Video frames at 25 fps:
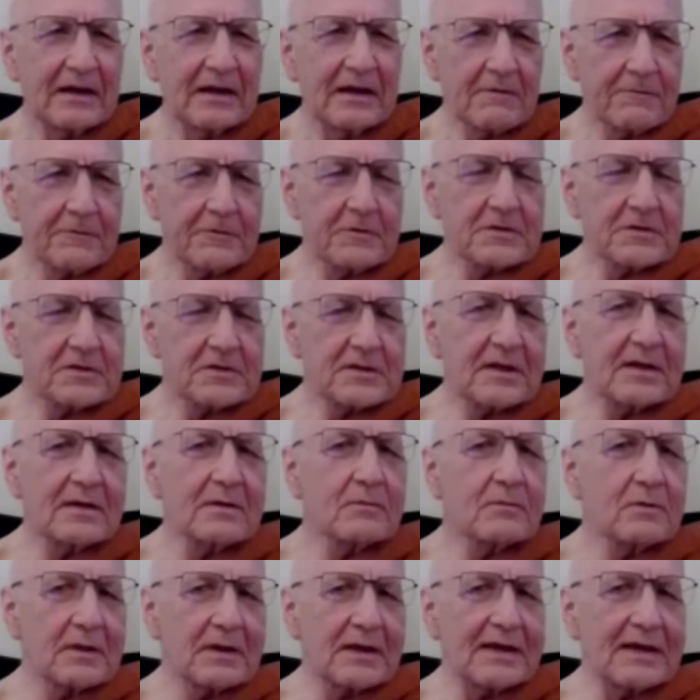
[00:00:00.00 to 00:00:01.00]
if you
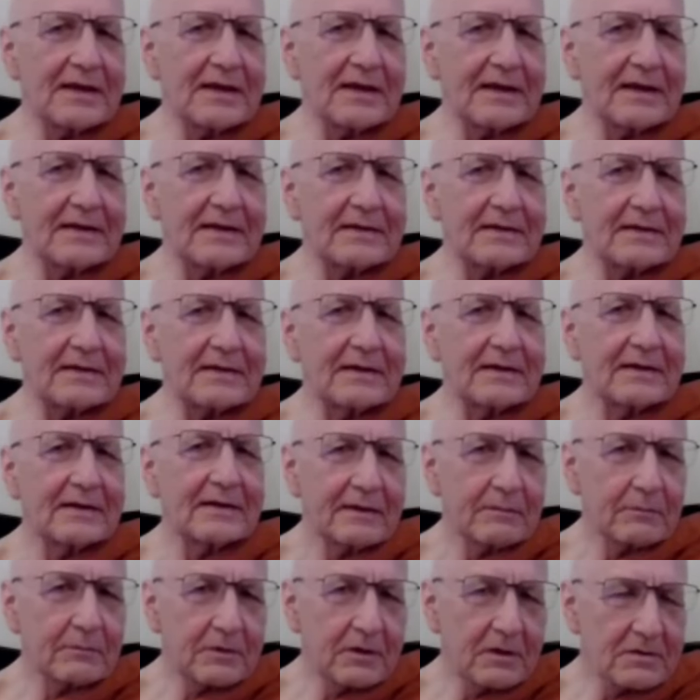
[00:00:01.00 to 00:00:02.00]
stay with that,
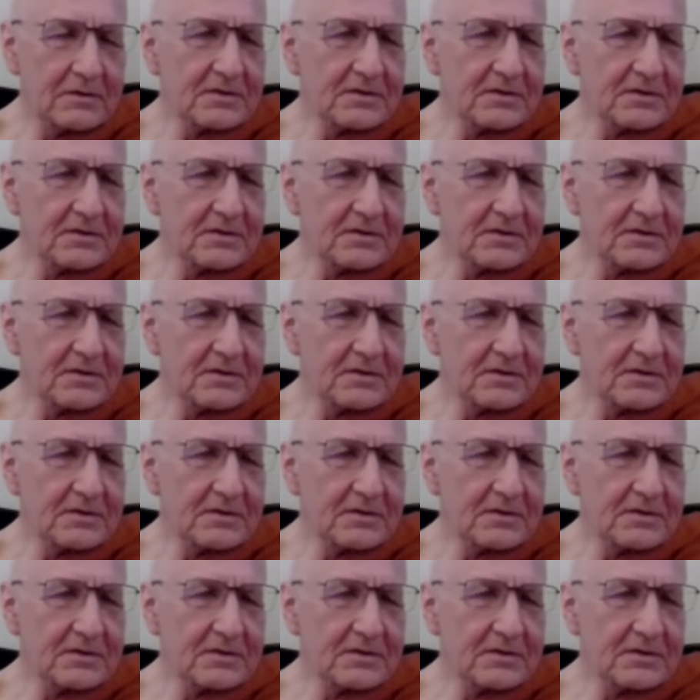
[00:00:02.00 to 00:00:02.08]
that will